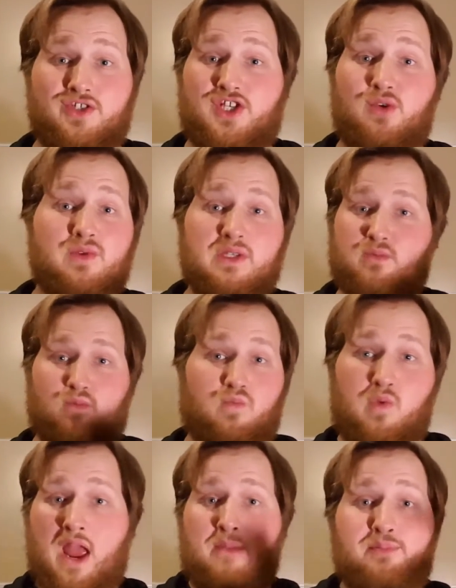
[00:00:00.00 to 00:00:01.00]
Whether she
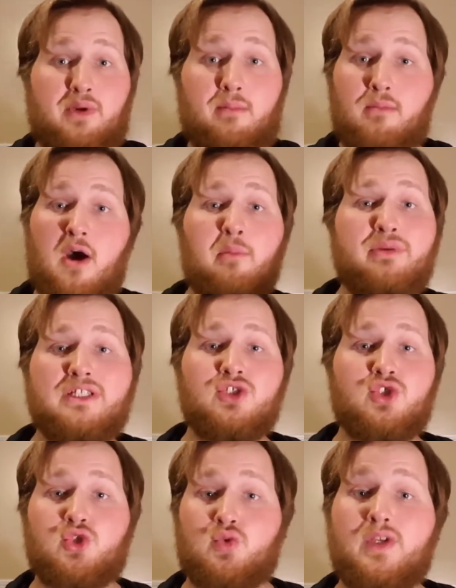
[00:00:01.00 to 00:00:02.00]
was wrapping him
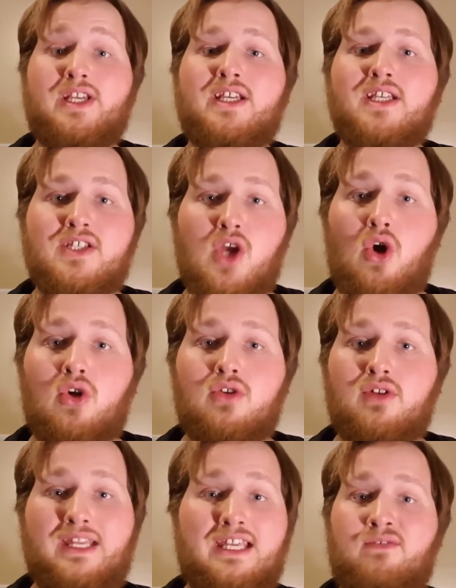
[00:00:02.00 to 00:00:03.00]
up in
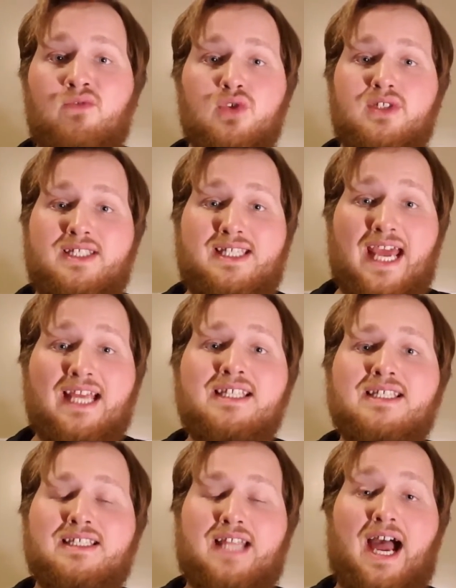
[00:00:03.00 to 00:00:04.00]
trees all Evil
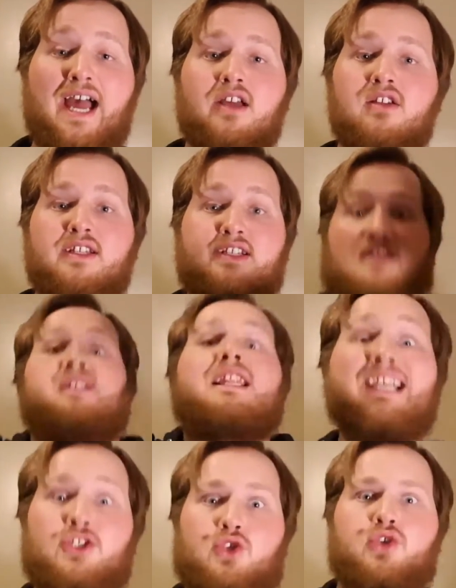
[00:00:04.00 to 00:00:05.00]
Dead style
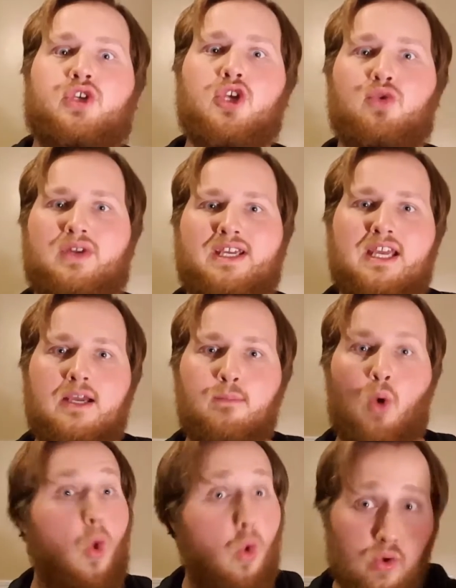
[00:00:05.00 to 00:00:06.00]
and
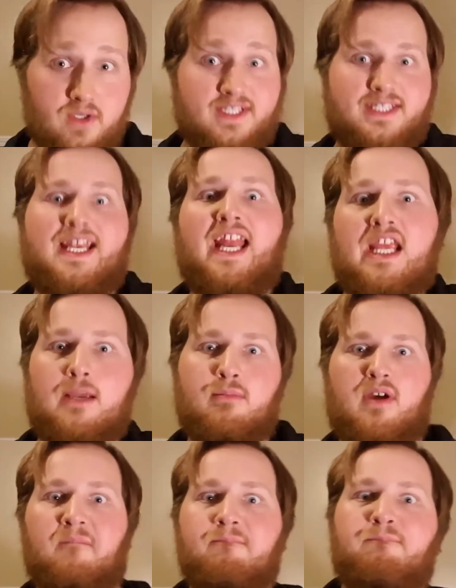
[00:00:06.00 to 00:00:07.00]
electrocuting him or
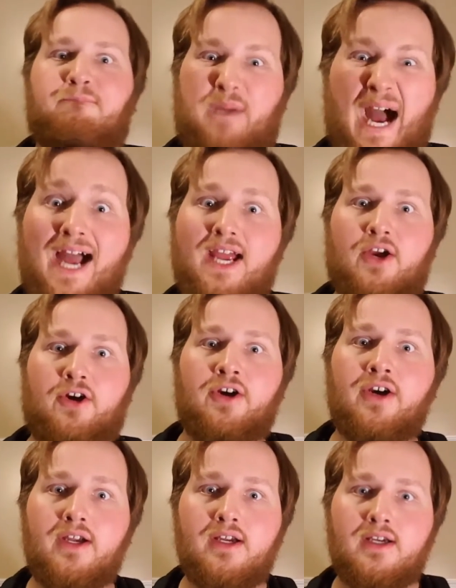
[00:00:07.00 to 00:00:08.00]
setting him on
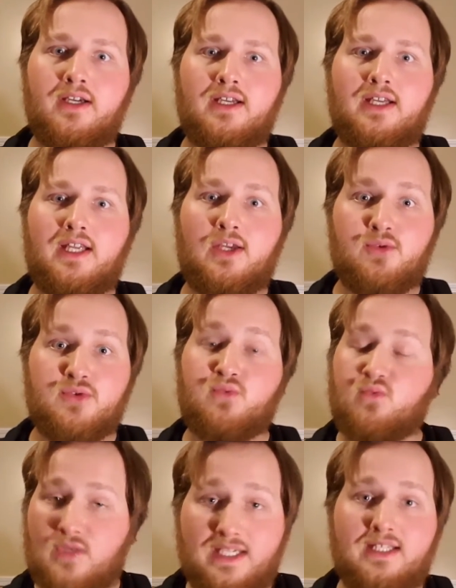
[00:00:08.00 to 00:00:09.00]
fire,
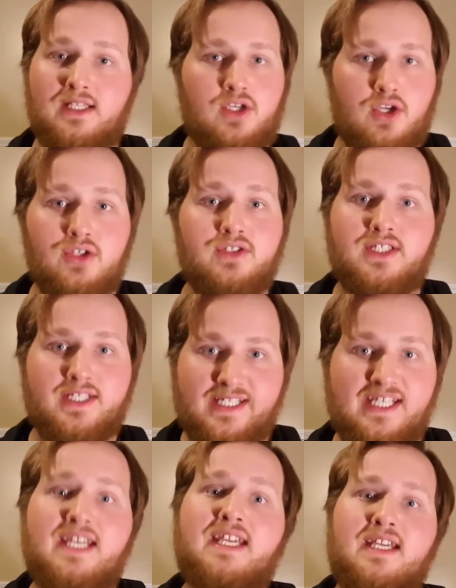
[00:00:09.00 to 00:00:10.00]
it was really
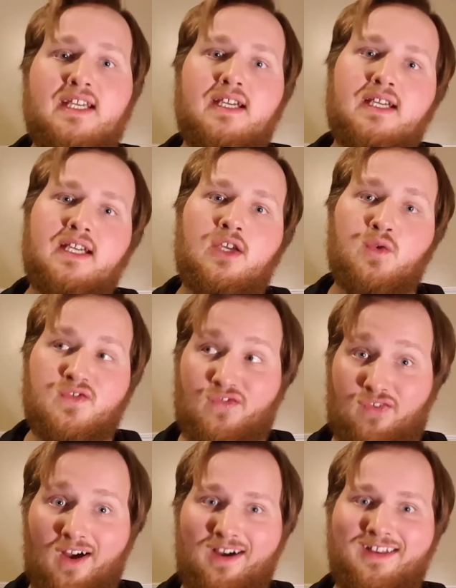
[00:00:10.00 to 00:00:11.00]
good to see.
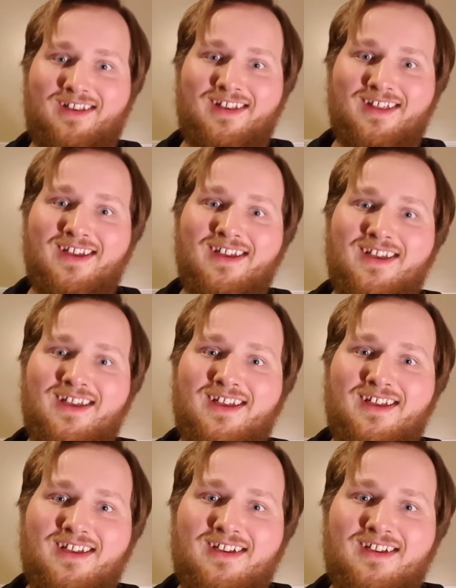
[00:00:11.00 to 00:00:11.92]
It was fun.